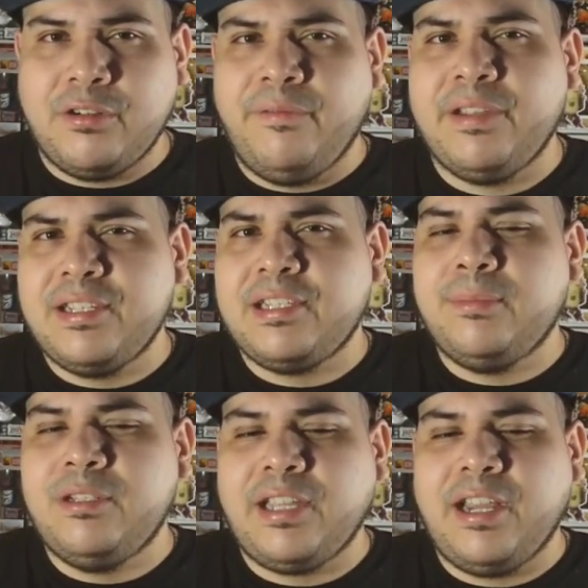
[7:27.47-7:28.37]
revisit
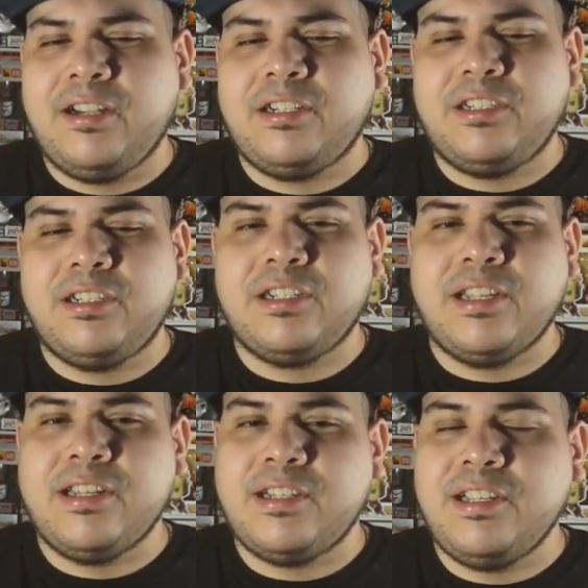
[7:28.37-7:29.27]
some of those characters
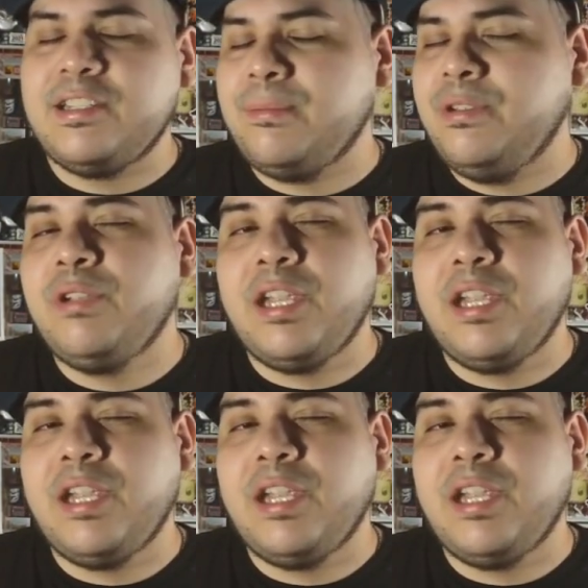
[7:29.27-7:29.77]
and see some new